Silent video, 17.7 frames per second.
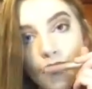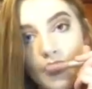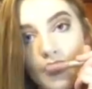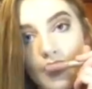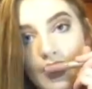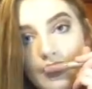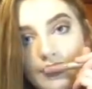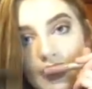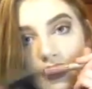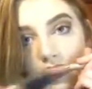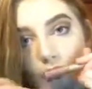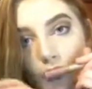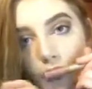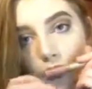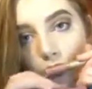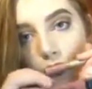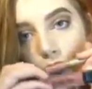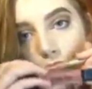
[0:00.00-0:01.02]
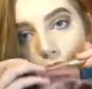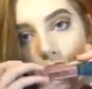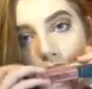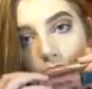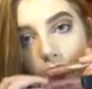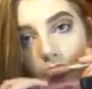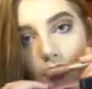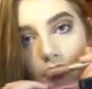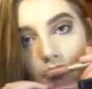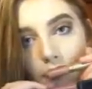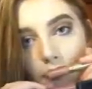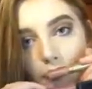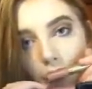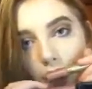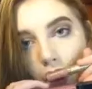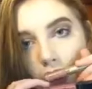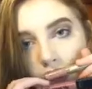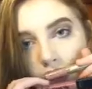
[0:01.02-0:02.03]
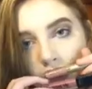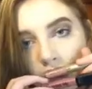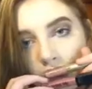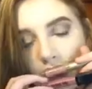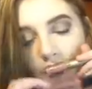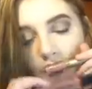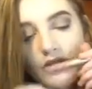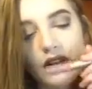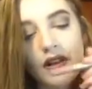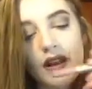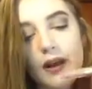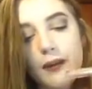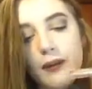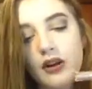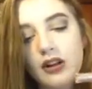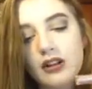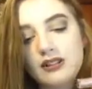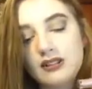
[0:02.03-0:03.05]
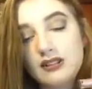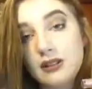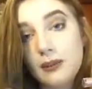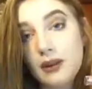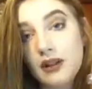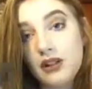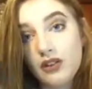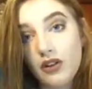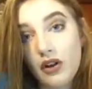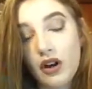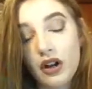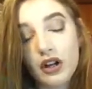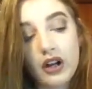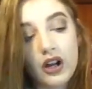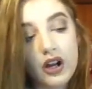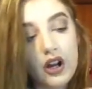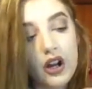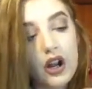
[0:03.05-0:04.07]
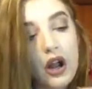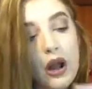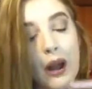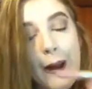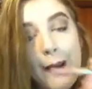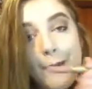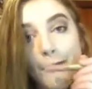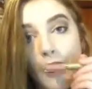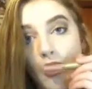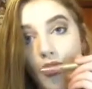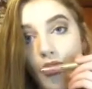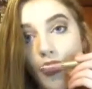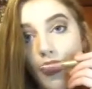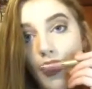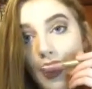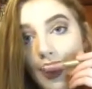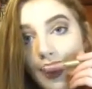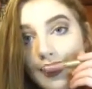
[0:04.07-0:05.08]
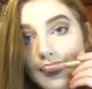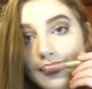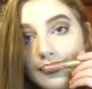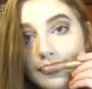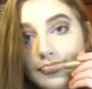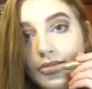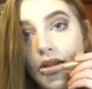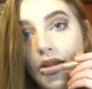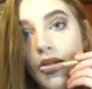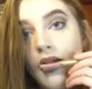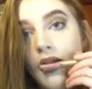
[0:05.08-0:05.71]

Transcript: This I don't wear as much every day because it's a bit darker, but this